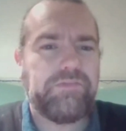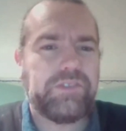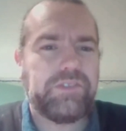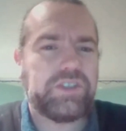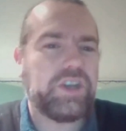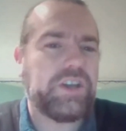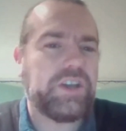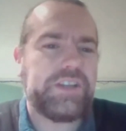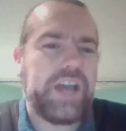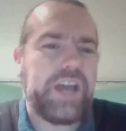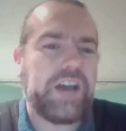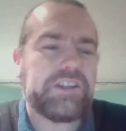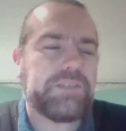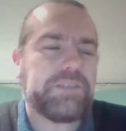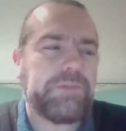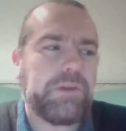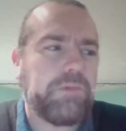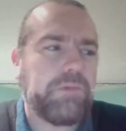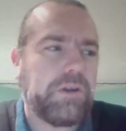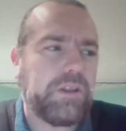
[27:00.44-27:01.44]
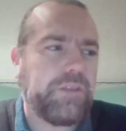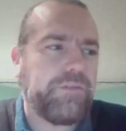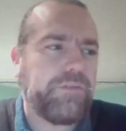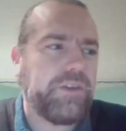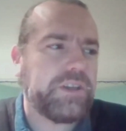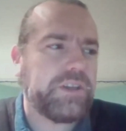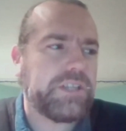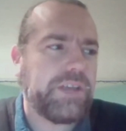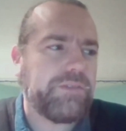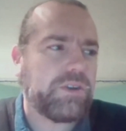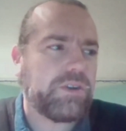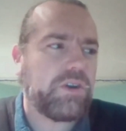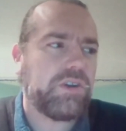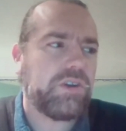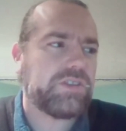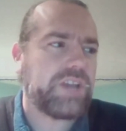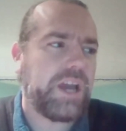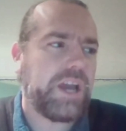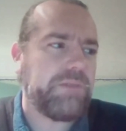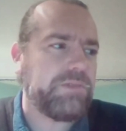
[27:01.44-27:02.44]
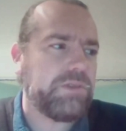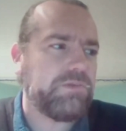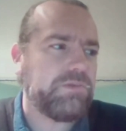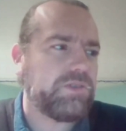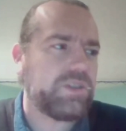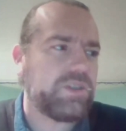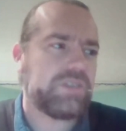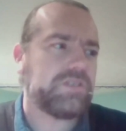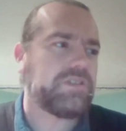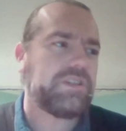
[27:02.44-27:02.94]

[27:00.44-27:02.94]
turned out to be one of the first ever God games. It was just